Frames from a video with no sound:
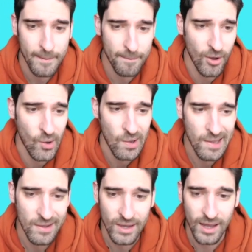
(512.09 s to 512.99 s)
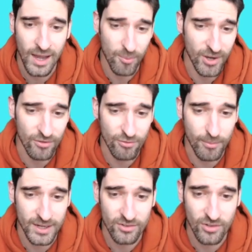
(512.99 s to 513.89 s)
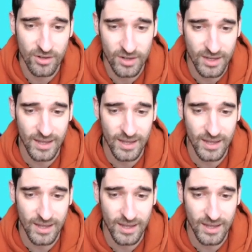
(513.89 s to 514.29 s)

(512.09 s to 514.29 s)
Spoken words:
But I'll be going for Maddison.